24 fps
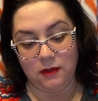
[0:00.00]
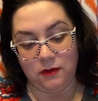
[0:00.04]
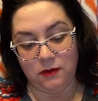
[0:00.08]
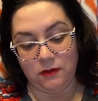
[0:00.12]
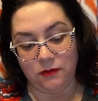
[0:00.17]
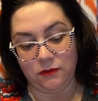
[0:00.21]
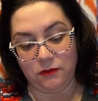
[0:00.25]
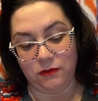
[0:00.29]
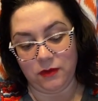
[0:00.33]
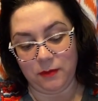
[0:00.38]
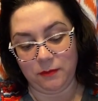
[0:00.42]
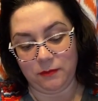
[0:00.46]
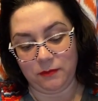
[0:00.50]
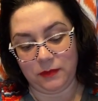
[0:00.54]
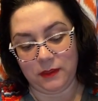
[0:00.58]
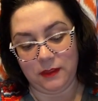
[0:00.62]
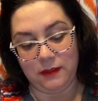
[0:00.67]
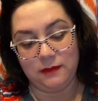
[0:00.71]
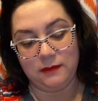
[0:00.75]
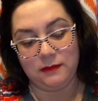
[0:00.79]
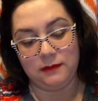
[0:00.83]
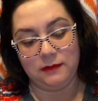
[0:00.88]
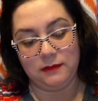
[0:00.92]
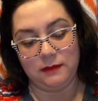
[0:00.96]
rip
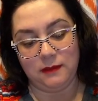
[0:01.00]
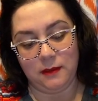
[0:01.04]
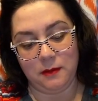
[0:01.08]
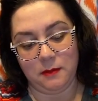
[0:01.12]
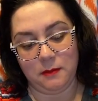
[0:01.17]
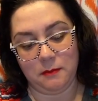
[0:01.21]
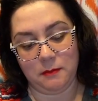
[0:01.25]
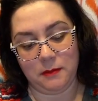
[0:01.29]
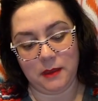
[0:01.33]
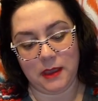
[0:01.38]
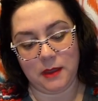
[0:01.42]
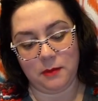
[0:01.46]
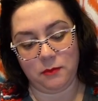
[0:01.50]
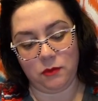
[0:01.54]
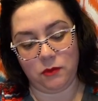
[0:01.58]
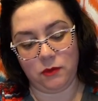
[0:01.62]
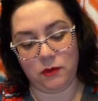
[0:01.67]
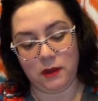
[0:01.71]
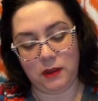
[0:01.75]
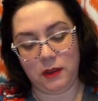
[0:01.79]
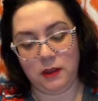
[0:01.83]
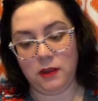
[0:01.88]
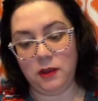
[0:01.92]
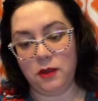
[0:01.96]
this bad
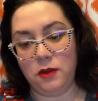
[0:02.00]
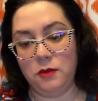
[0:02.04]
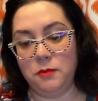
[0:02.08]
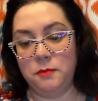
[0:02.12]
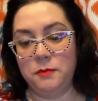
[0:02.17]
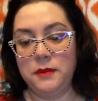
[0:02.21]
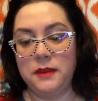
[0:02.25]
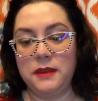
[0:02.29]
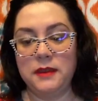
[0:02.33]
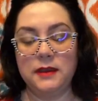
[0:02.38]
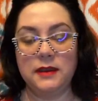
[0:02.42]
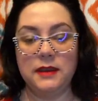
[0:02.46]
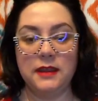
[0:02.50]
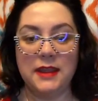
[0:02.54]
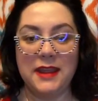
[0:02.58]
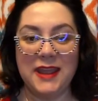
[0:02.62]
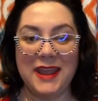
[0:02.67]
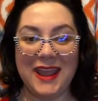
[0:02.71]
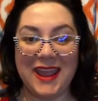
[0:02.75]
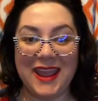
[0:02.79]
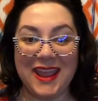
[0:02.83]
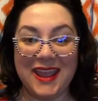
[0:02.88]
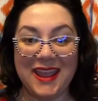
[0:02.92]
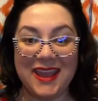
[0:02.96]
boy open
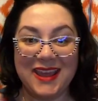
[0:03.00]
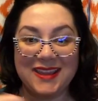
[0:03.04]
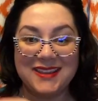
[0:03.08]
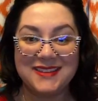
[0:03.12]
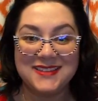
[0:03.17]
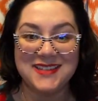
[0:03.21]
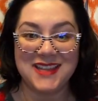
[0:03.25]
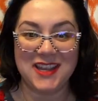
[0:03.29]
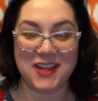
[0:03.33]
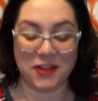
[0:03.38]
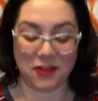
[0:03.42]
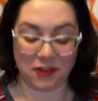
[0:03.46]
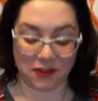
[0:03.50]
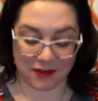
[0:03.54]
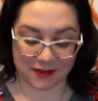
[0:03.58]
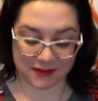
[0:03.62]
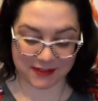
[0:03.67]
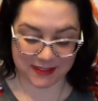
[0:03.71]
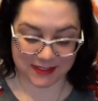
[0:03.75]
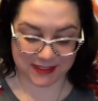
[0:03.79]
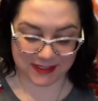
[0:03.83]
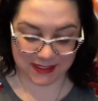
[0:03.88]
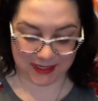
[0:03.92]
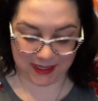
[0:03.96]
and take a look
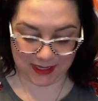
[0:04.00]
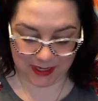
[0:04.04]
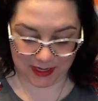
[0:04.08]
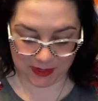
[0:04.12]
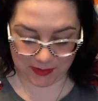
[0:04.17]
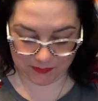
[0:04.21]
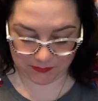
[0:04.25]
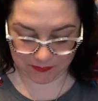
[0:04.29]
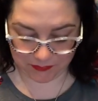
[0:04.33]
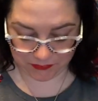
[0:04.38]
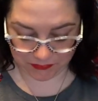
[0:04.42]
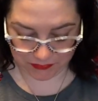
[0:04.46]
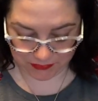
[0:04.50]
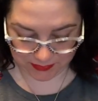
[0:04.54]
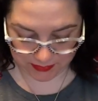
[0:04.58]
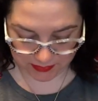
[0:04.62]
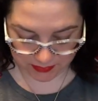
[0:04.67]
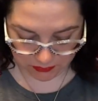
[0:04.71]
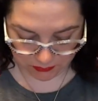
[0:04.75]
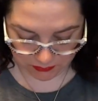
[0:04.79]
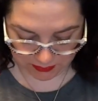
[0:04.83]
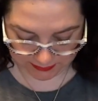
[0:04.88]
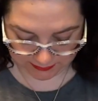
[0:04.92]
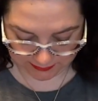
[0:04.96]
to see
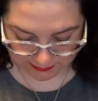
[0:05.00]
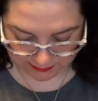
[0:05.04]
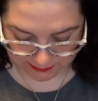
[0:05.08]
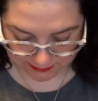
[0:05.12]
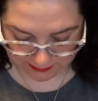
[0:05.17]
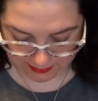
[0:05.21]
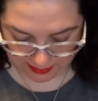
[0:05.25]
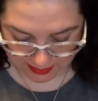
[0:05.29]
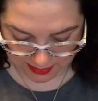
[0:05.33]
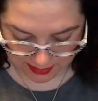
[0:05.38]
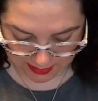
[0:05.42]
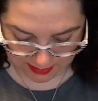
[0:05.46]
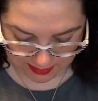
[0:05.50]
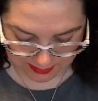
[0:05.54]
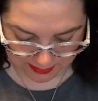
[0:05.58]
what's inside.